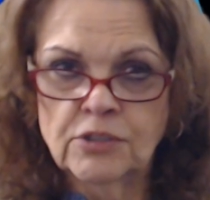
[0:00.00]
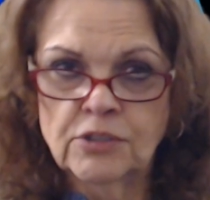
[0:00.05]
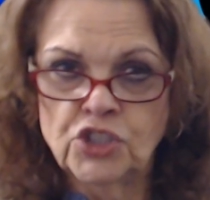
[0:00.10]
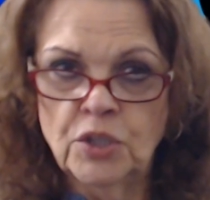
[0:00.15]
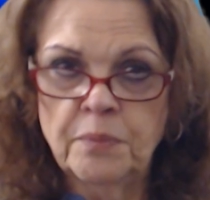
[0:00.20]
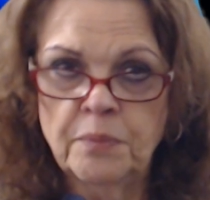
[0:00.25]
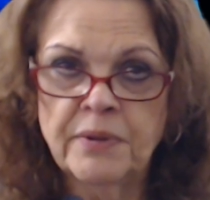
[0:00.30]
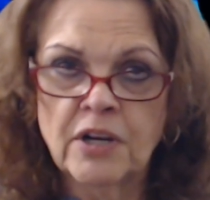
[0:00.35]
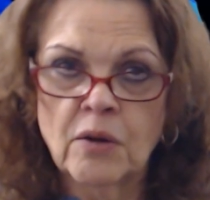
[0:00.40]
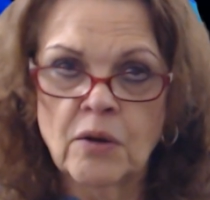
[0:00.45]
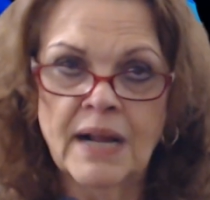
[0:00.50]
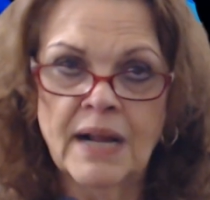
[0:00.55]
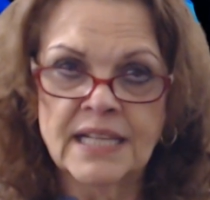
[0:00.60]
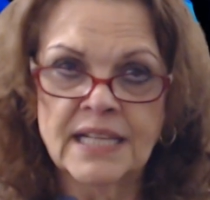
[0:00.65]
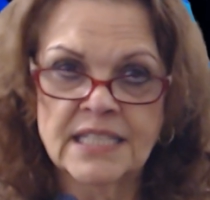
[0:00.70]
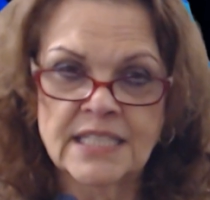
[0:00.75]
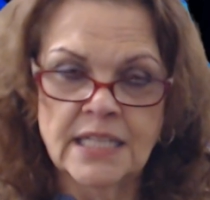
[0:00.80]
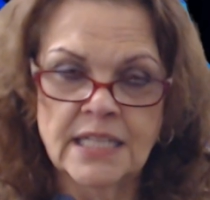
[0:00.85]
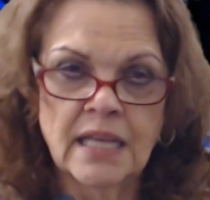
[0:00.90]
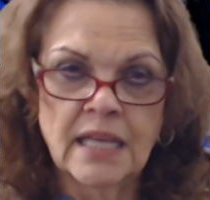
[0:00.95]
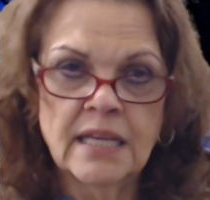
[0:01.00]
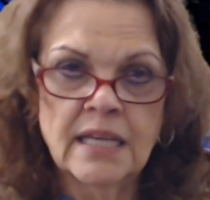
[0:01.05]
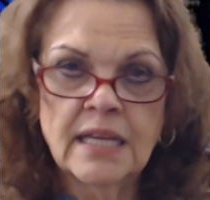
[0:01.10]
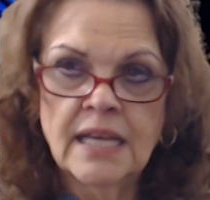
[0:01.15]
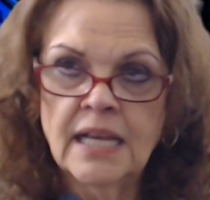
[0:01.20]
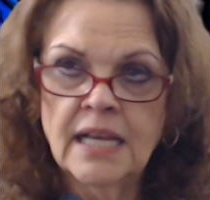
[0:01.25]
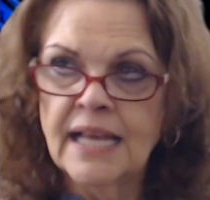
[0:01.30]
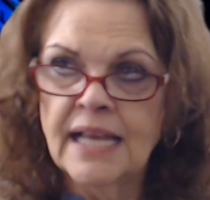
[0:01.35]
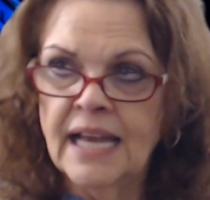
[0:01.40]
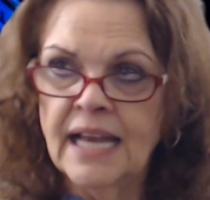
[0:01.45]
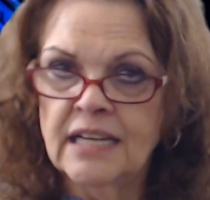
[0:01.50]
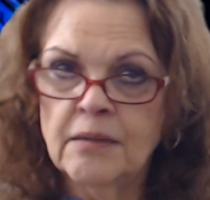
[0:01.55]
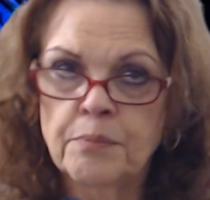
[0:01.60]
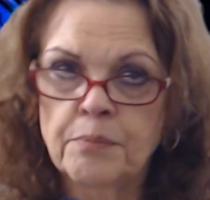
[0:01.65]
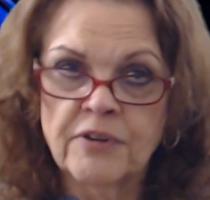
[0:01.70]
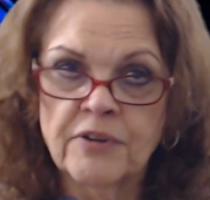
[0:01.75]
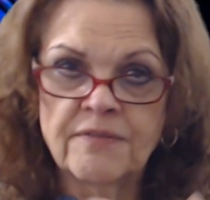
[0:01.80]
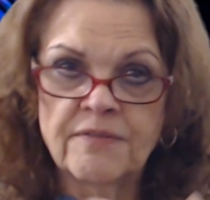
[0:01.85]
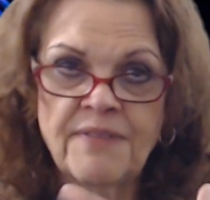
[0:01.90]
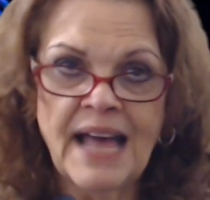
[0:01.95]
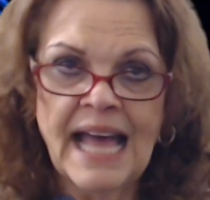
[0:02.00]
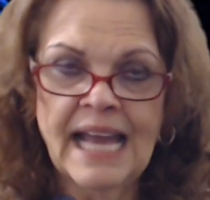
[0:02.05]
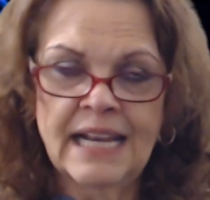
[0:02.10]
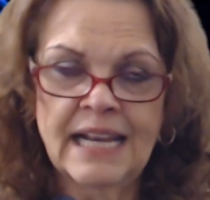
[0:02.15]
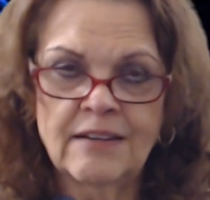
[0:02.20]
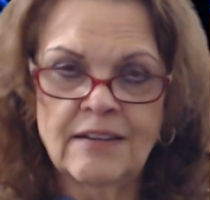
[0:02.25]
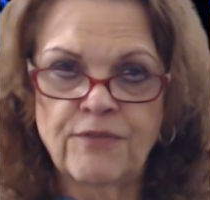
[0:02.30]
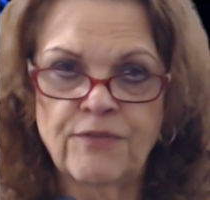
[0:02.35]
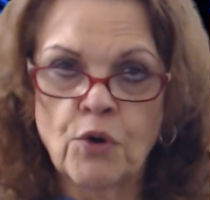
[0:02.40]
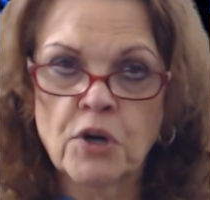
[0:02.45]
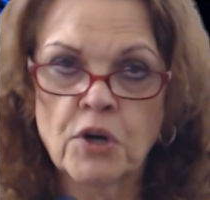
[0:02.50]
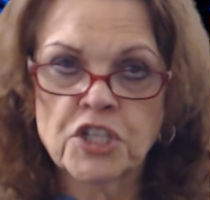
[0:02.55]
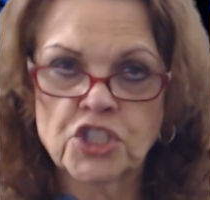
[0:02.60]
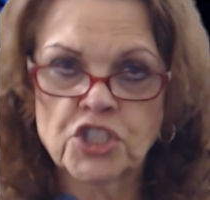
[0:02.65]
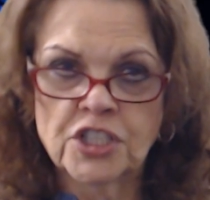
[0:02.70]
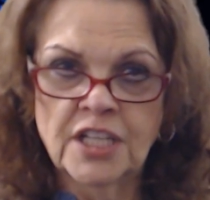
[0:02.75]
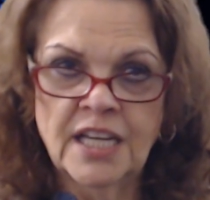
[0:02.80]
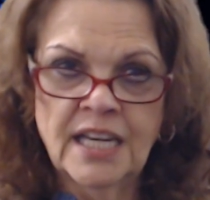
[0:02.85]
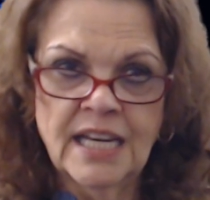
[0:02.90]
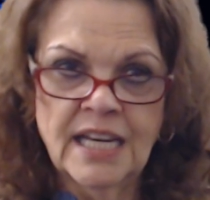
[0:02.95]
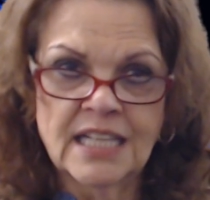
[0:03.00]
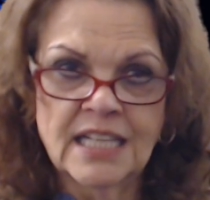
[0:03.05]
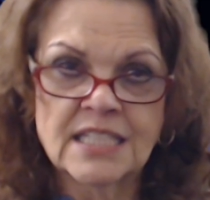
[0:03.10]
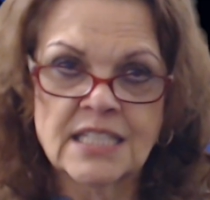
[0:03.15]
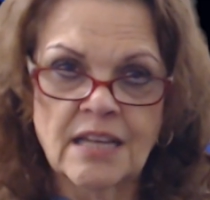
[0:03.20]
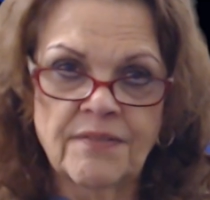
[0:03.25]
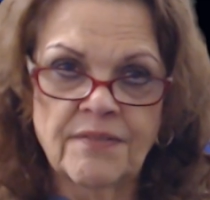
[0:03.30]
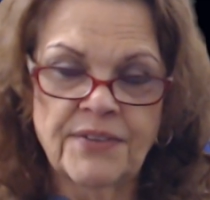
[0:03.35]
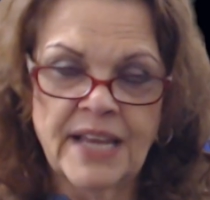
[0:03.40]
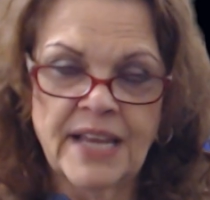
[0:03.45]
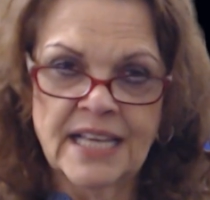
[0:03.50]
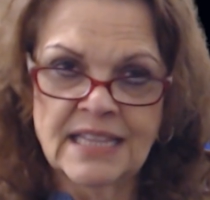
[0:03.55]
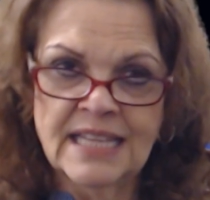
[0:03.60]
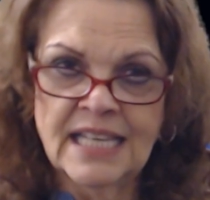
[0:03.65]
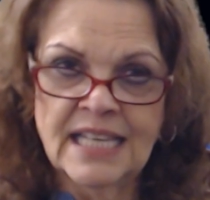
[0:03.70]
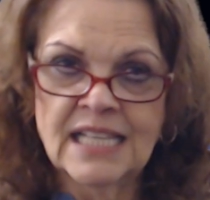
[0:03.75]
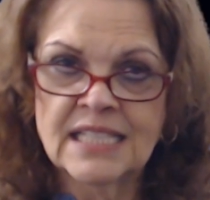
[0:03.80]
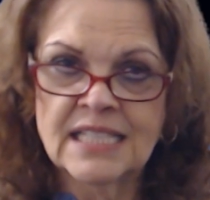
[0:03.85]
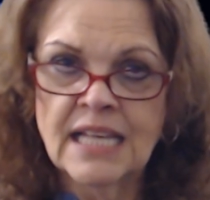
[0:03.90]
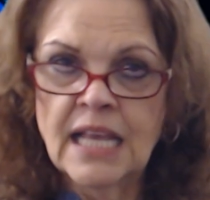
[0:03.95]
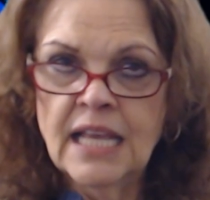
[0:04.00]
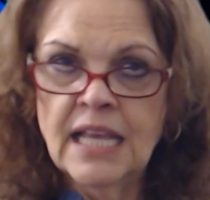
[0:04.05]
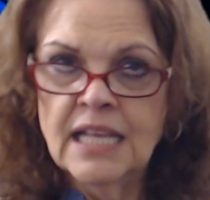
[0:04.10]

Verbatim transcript: Jupiter wants to kind of provide fortune and stuff like this.